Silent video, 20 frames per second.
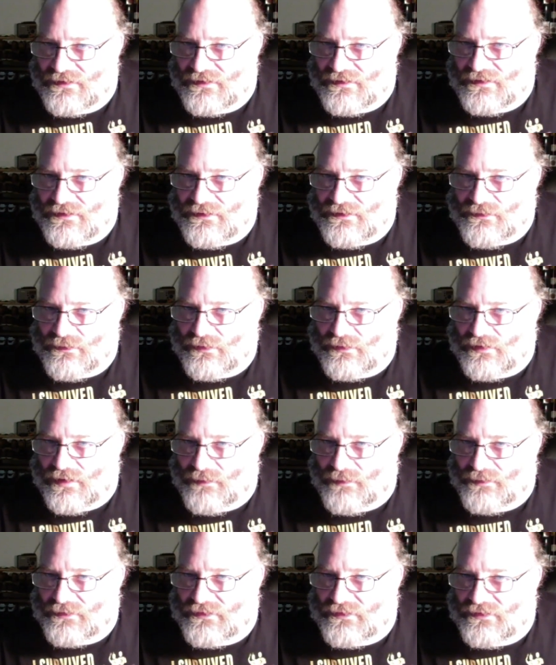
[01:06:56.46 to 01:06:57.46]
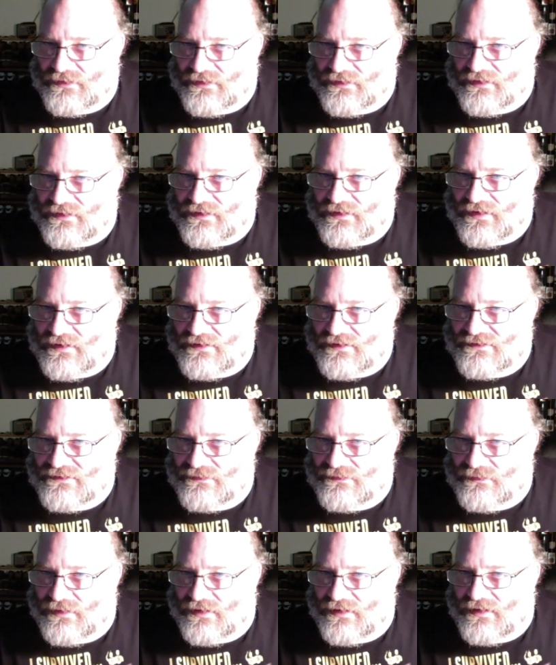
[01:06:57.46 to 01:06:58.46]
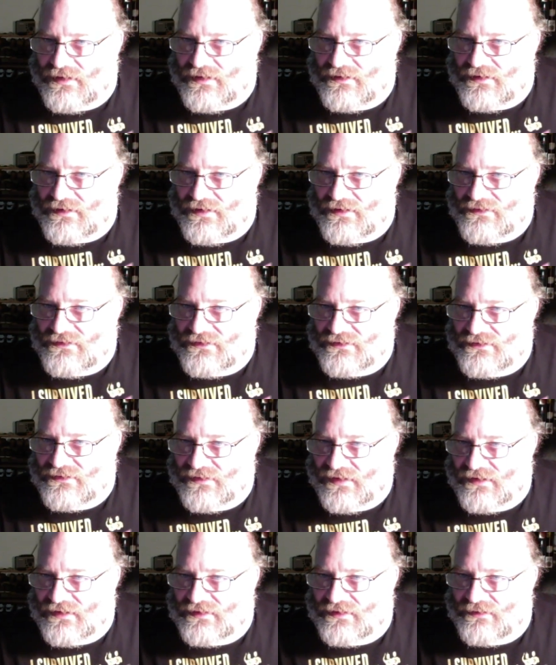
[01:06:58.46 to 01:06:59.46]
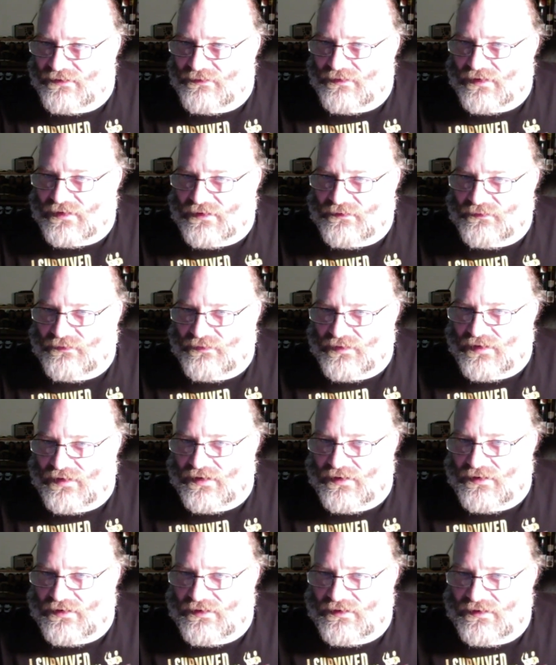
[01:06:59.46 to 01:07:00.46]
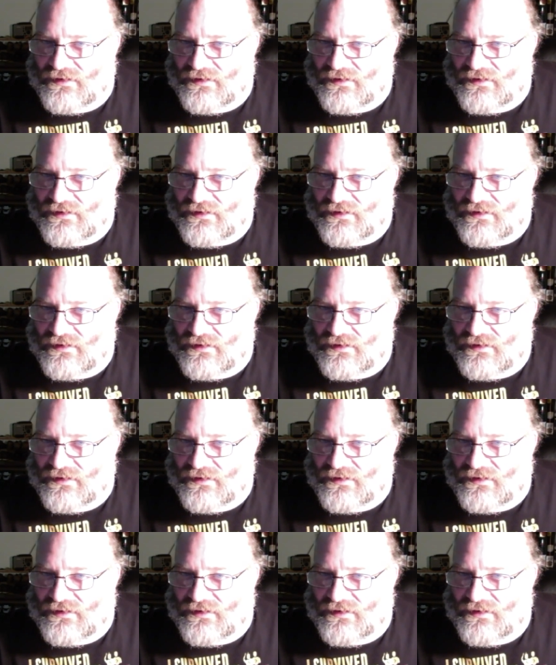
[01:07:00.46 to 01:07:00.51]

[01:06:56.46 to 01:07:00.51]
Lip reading: Equal opportunity guns. Ryan, I just like the Ric Flair